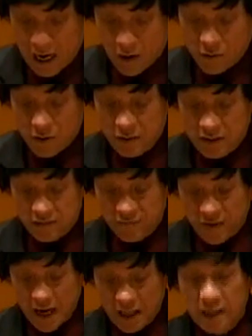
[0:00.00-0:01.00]
How could this
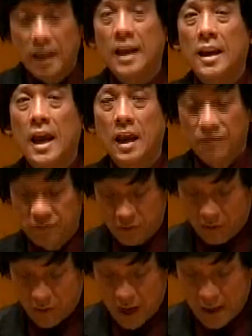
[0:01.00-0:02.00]
violent and
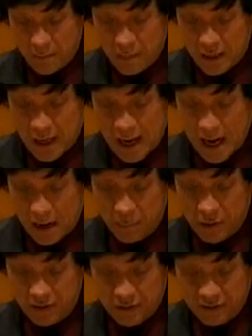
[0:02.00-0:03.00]
hateful crime
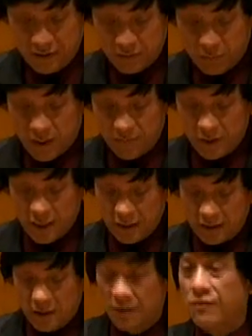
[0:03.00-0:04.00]
happen just as we have
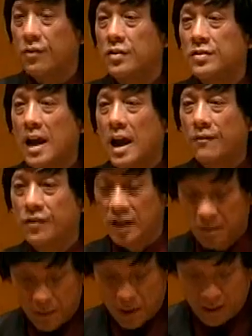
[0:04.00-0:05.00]
elected our first
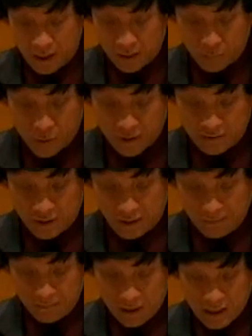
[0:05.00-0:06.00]
African American
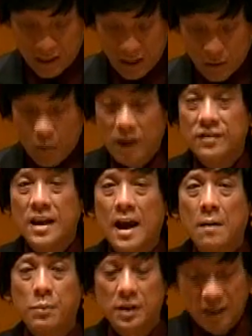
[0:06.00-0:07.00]
president? What has
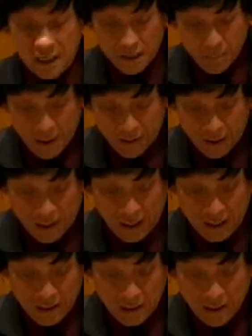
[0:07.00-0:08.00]
happened in
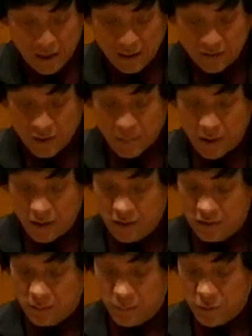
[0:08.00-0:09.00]
America is that
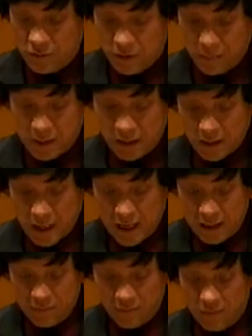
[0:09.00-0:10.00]
America is supposed to be the
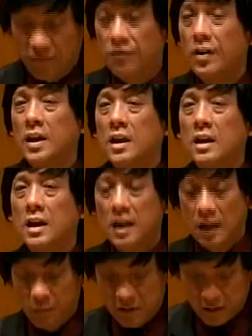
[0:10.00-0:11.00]
land of the free,
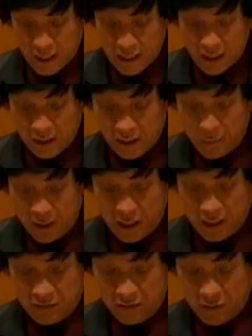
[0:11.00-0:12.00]
in which Lady
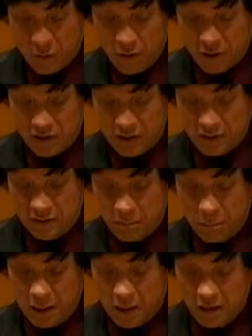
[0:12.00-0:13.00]
Liberty's torch is a
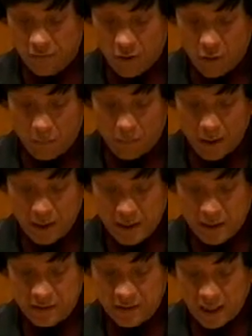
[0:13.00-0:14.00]
beacon of hope,
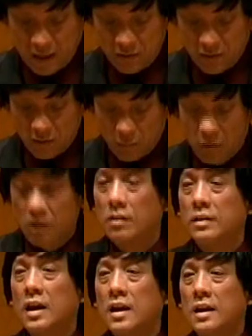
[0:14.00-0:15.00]
saying to the
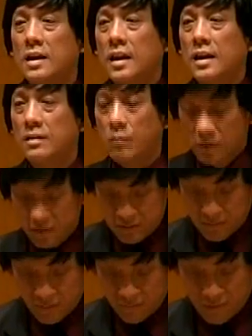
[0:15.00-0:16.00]
world, in the
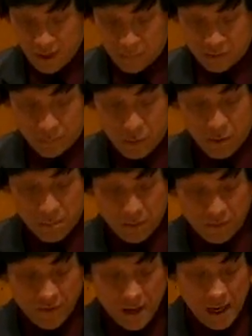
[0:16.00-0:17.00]
words of the famous poem
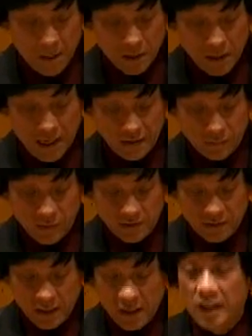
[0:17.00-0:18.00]
of Emma
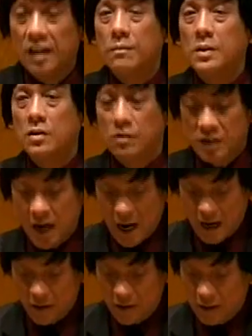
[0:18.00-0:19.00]
Lazarus, "Give me your
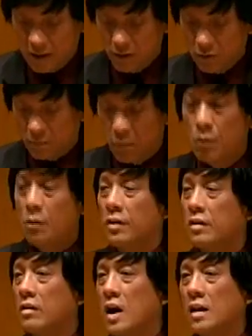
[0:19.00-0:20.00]
tired, your
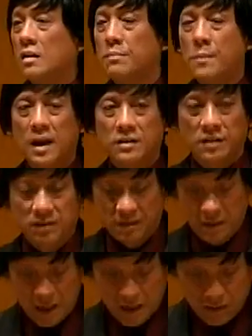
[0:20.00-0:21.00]
poor, your huddled
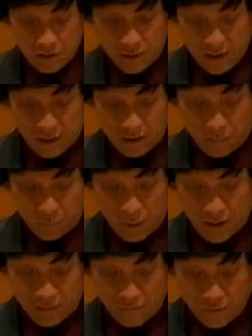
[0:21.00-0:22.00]
masses, yearning to
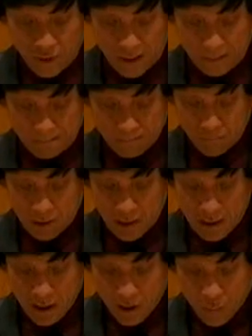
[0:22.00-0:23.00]
breathe free."
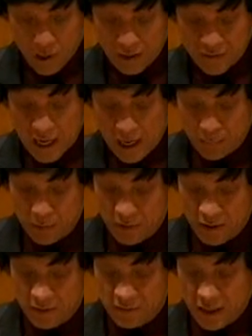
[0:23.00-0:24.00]
What has happened
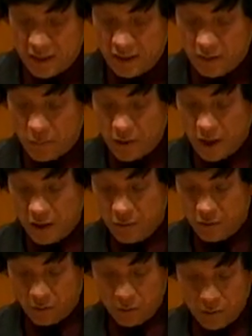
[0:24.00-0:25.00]
to this ideal when our
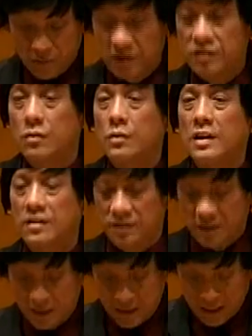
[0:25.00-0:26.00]
youth cruise the
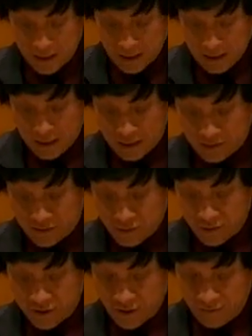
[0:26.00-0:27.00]
streets in
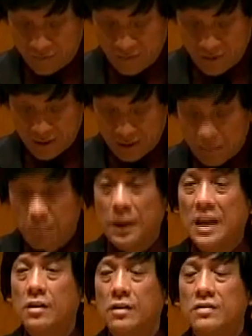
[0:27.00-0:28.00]
search of
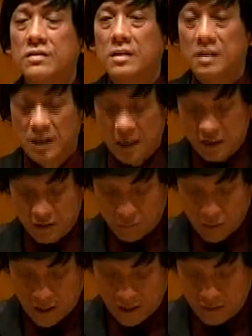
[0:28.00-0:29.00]
beaners, a
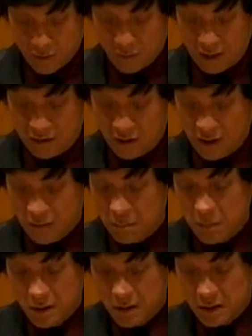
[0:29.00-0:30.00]
derogatory
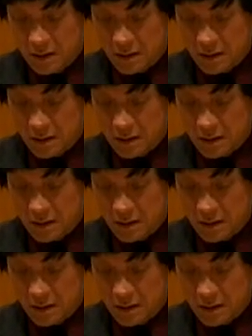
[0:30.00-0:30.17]
term